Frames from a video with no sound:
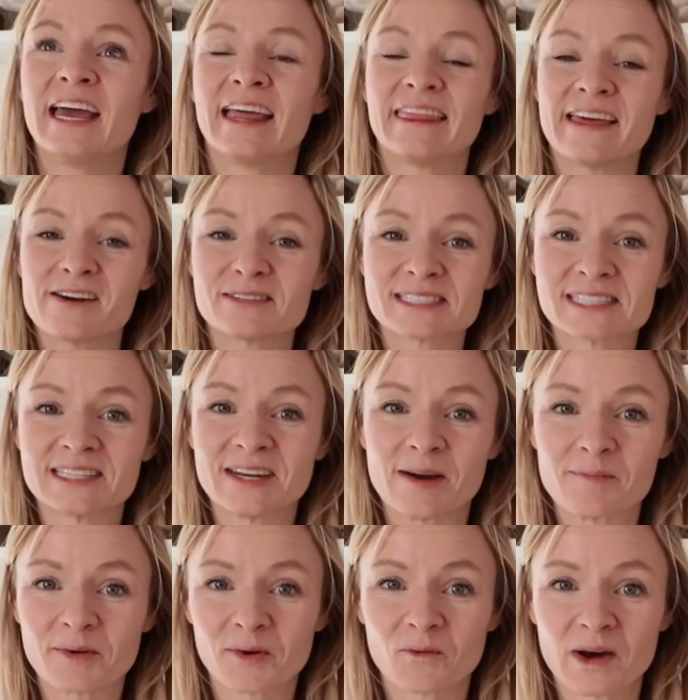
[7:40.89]
That was the
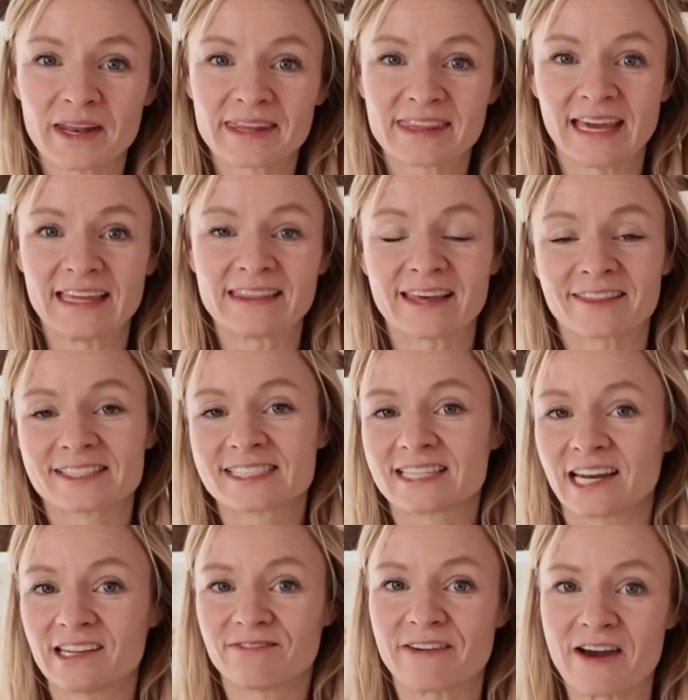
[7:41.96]
number one thing that the
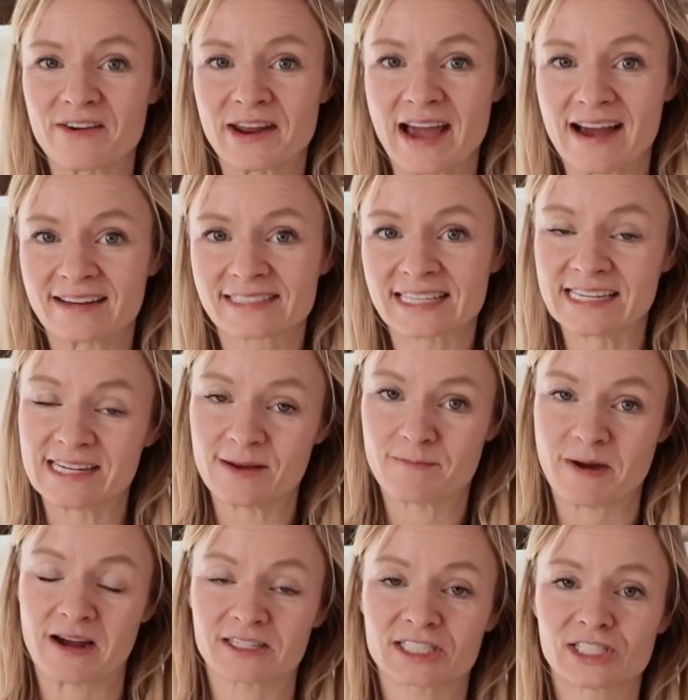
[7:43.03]
study found has an
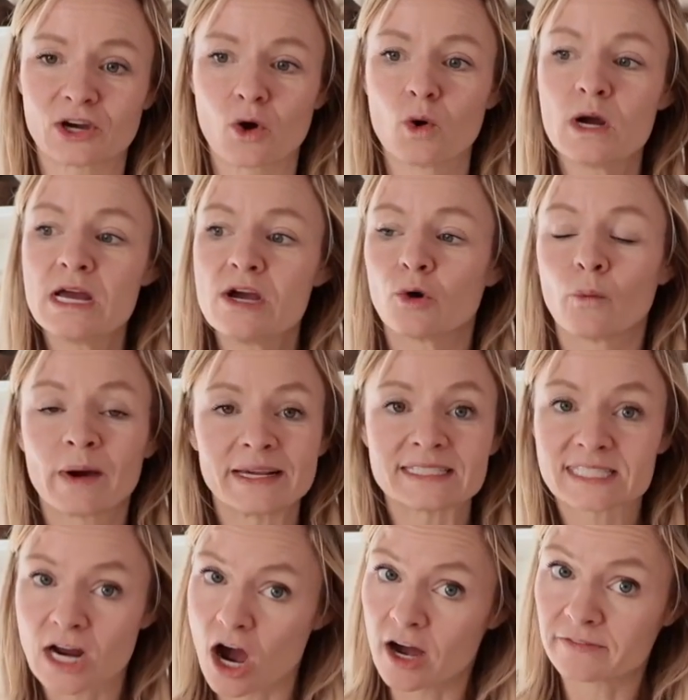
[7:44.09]
impact. So
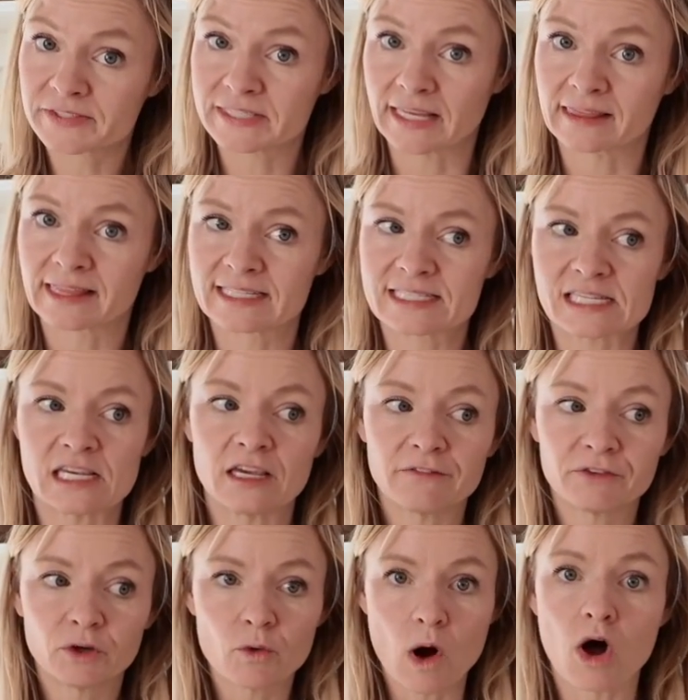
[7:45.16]
ways to offset this,
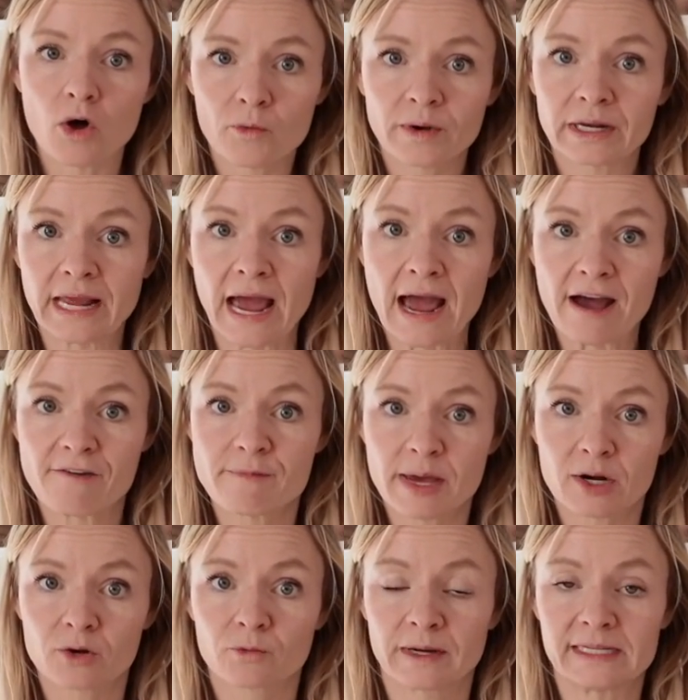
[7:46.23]
if you already have
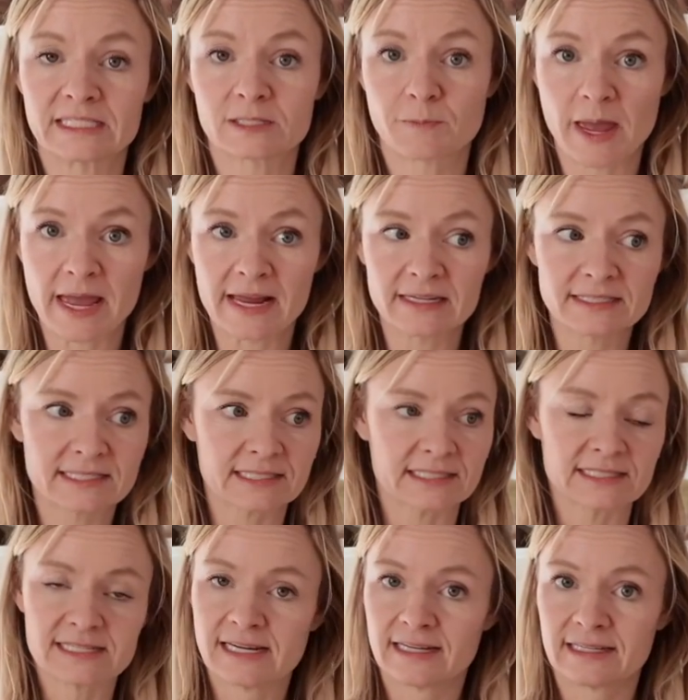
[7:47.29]
metal raised
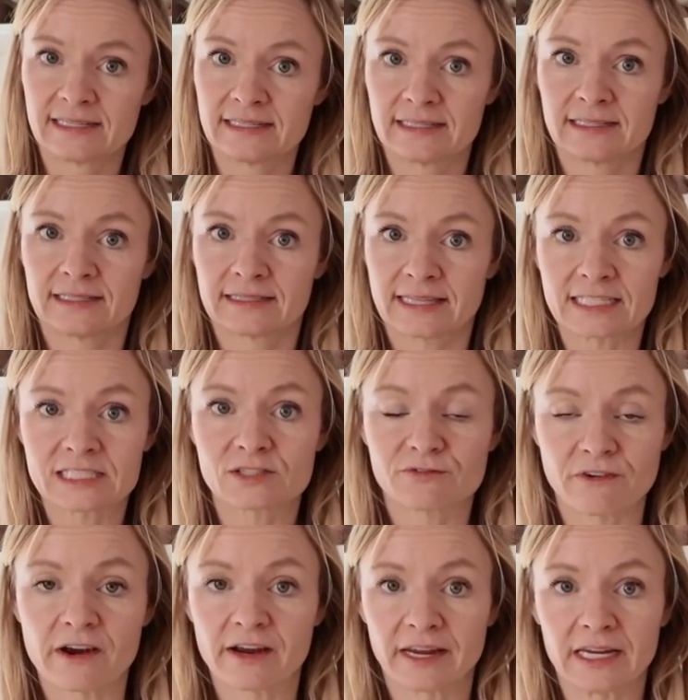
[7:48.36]
beds, that's
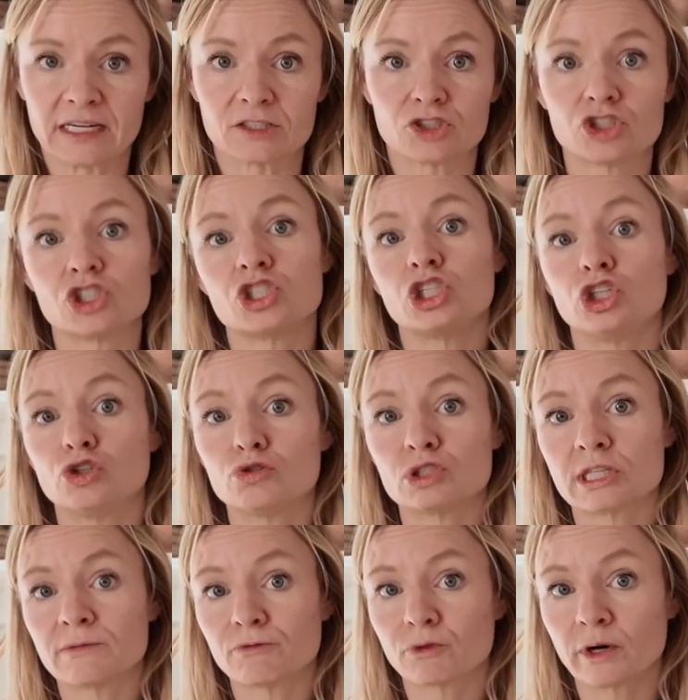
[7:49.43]
fine. Just use
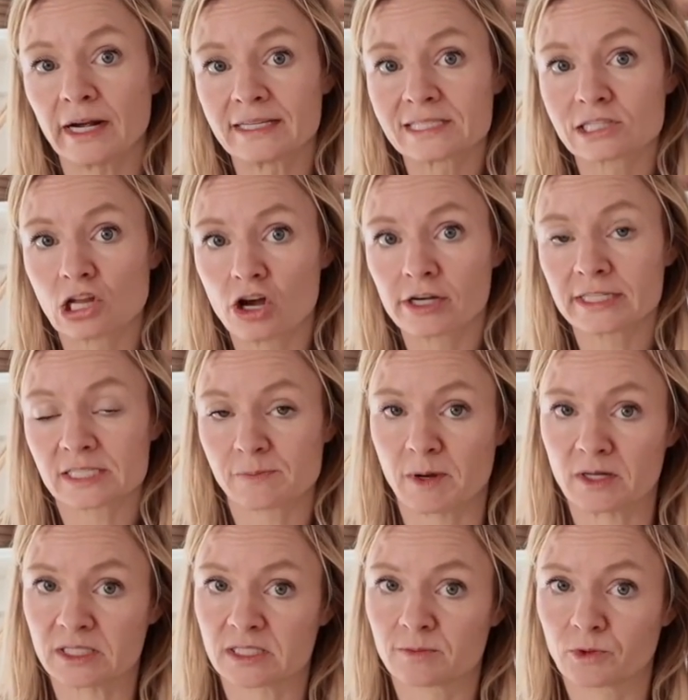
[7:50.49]
them for as long as
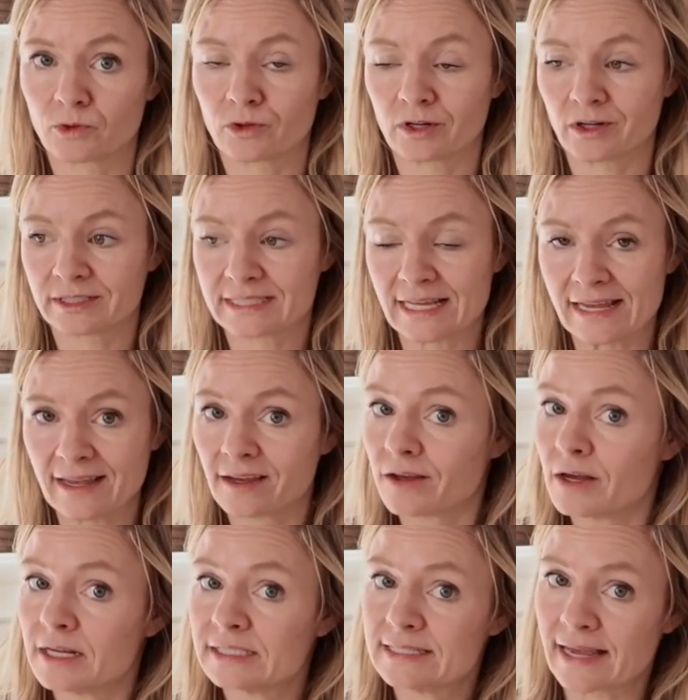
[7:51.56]
possible. They're
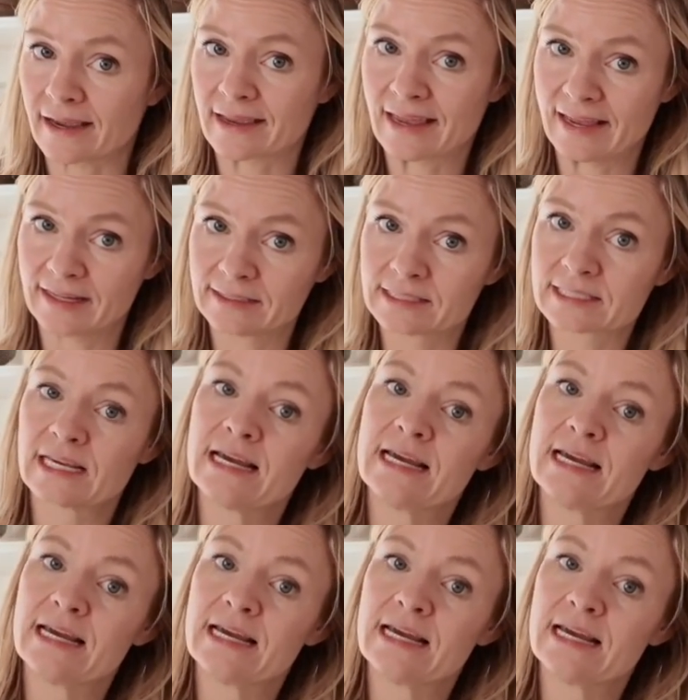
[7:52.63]
saying decades.